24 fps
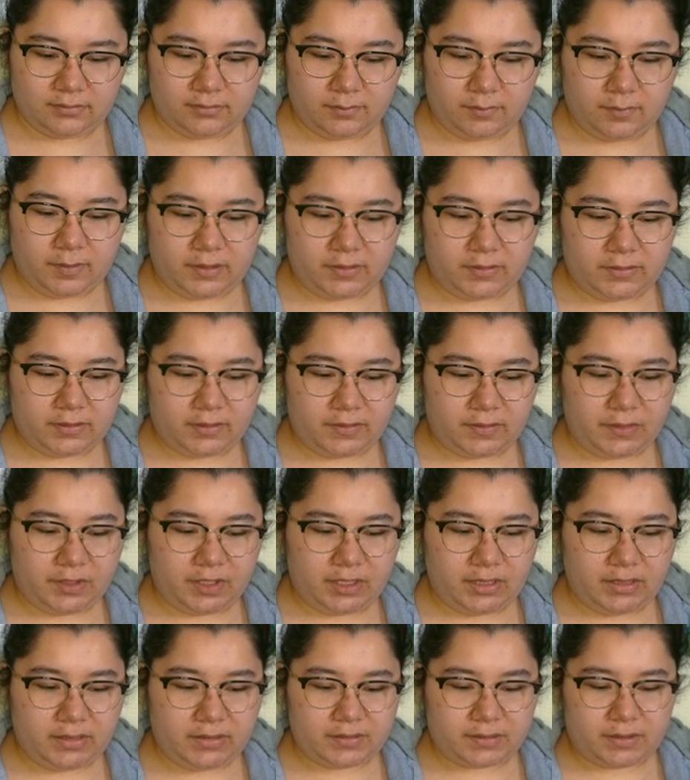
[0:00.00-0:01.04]
But the
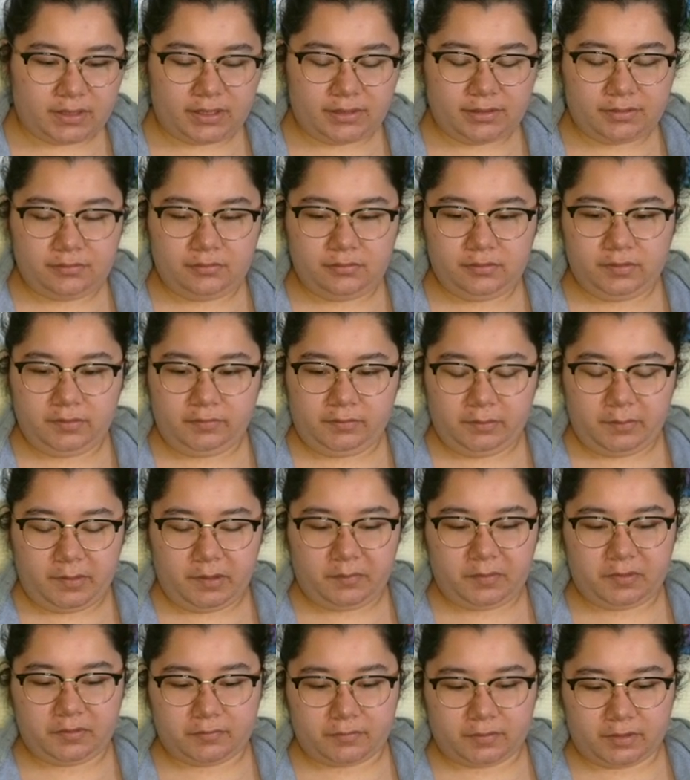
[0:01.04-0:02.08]
thing is, I can only
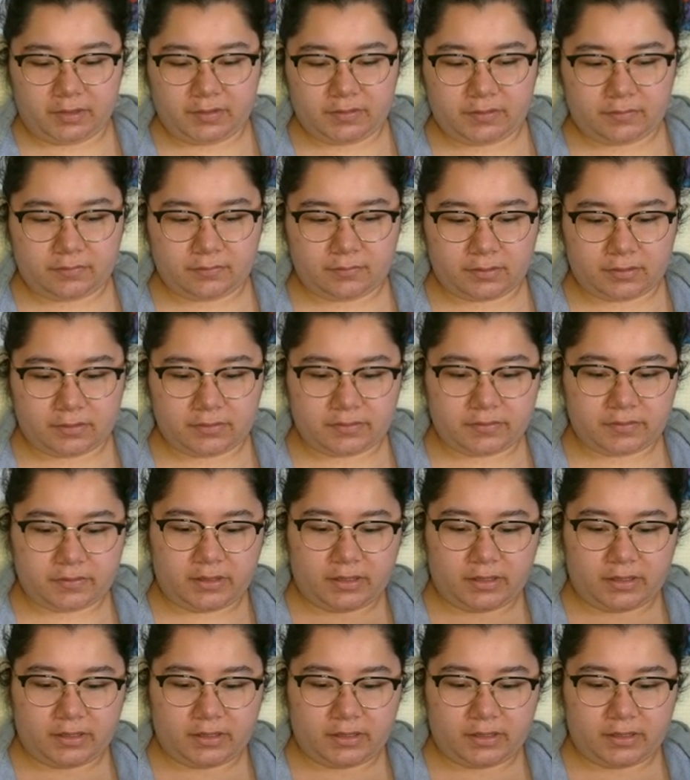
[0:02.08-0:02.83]
remember recent ones.